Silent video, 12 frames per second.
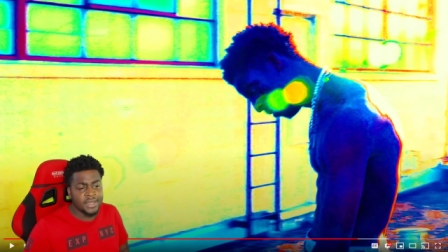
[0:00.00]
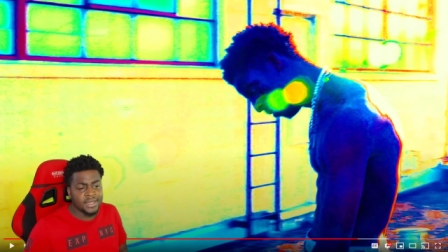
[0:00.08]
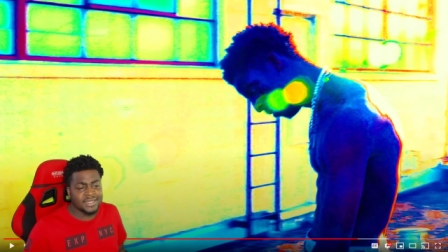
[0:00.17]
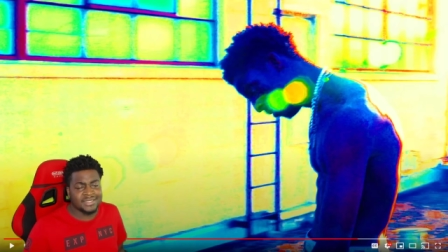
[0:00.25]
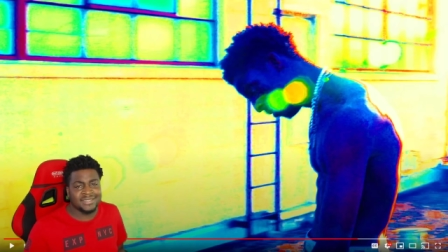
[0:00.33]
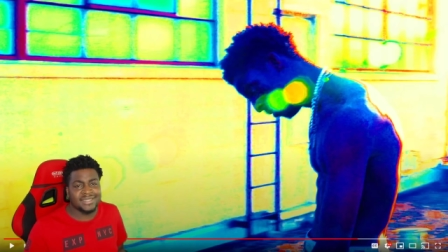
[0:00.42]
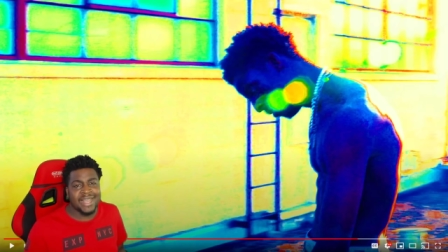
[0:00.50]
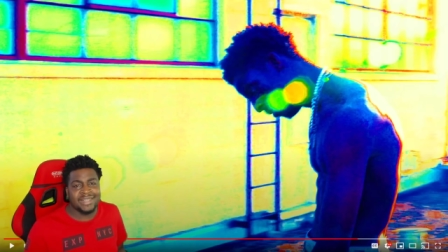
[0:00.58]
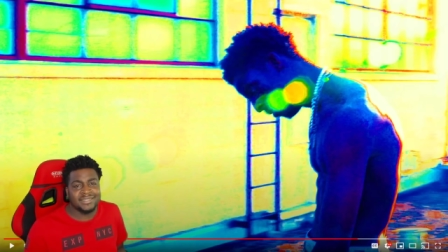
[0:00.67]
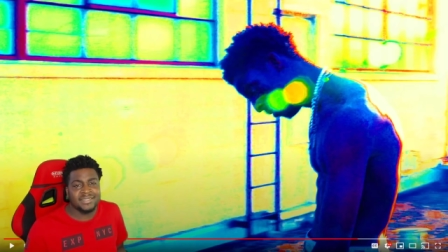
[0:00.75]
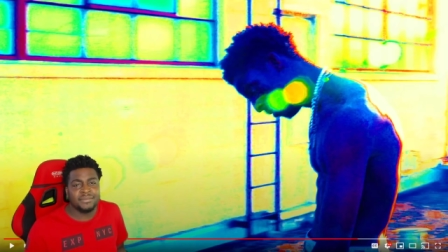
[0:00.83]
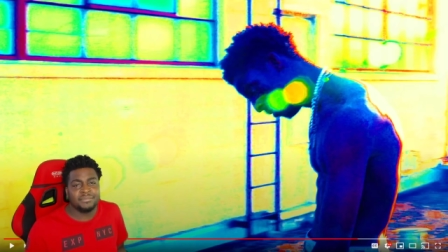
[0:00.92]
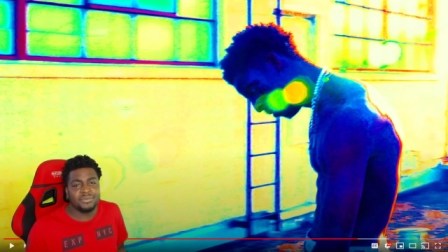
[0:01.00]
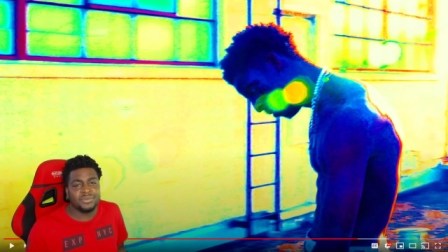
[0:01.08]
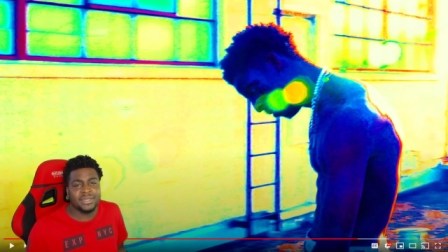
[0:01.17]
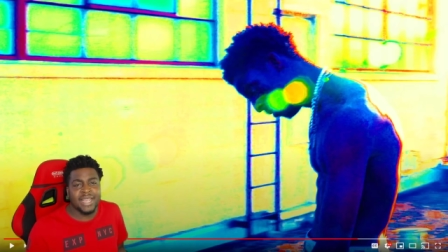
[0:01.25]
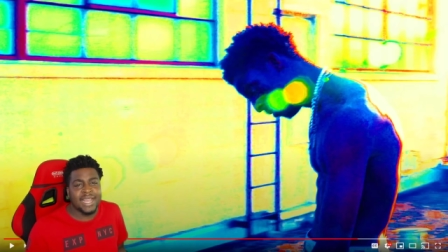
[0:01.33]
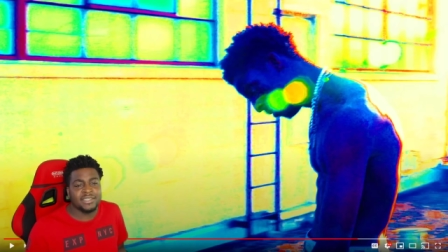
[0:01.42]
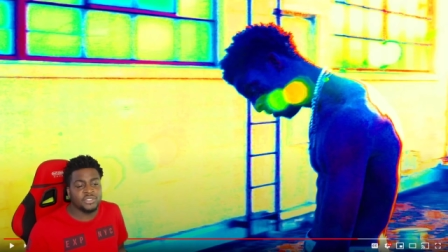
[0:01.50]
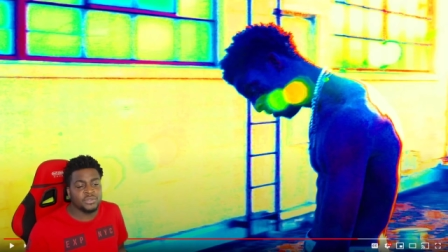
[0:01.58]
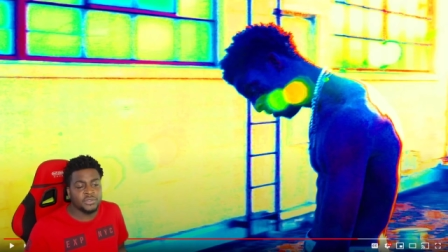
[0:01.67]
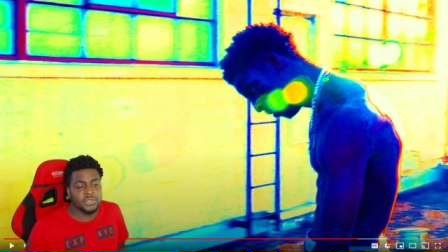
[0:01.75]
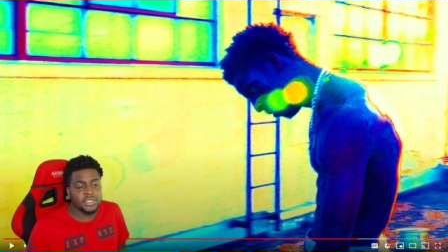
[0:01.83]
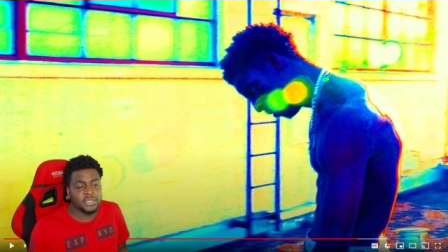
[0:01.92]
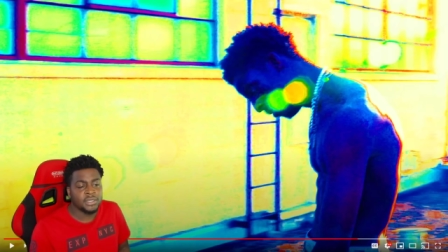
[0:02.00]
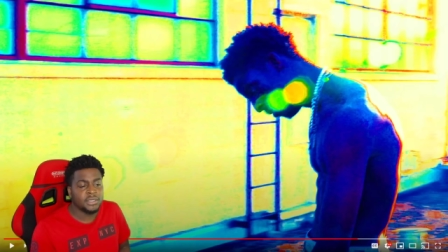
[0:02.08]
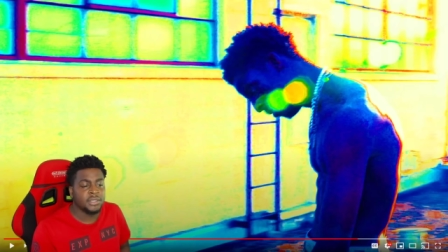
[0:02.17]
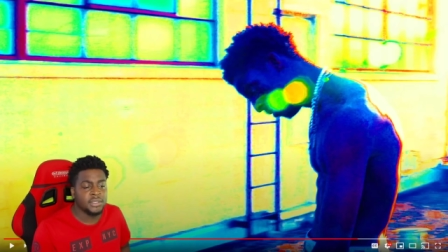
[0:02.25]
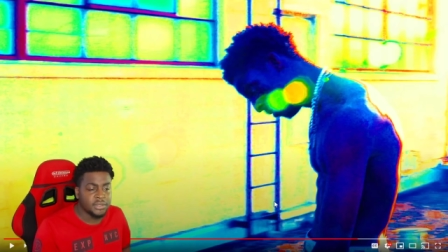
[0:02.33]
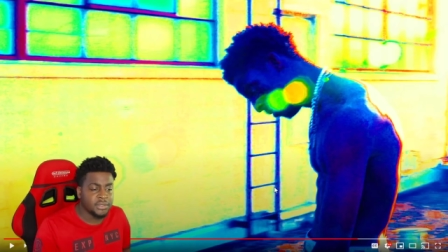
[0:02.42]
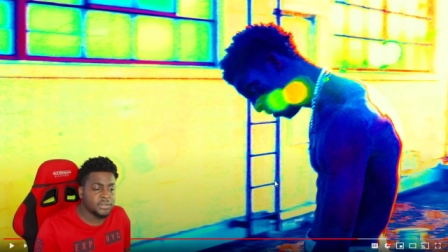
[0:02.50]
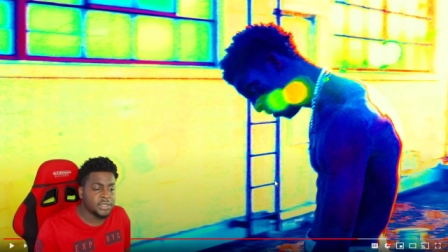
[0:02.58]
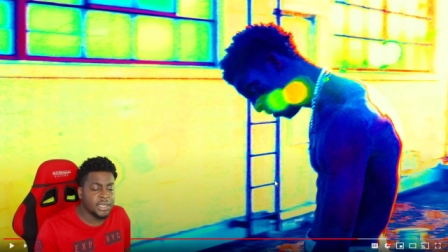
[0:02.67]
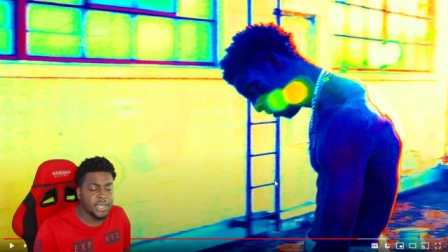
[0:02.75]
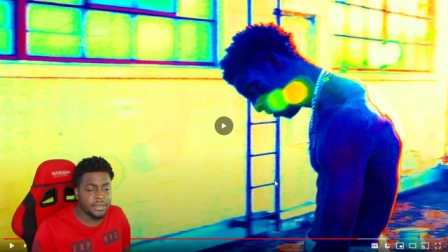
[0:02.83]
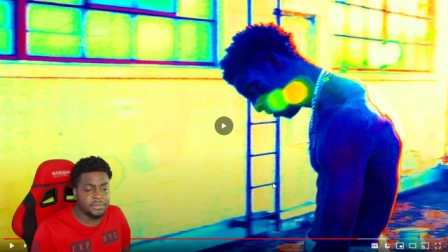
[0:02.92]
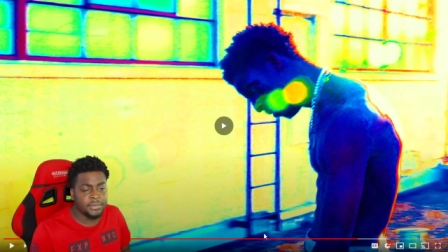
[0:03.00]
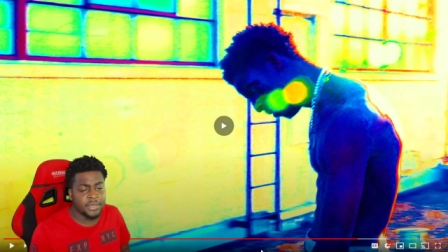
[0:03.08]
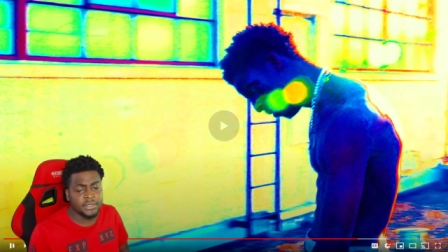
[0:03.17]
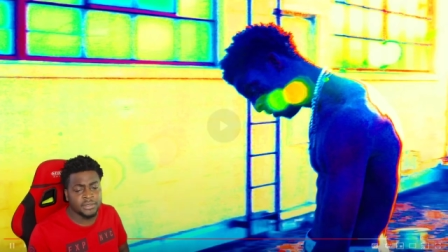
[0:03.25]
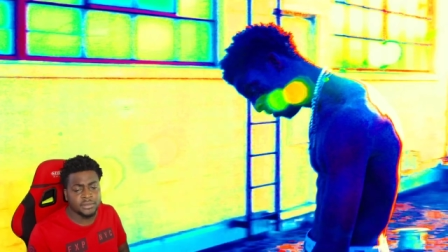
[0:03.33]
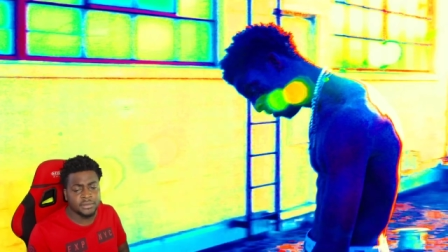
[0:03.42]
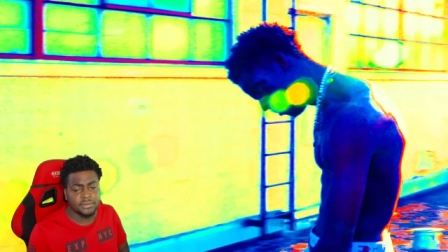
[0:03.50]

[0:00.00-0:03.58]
Because it's that simple and catchy on the hook. So I like about it.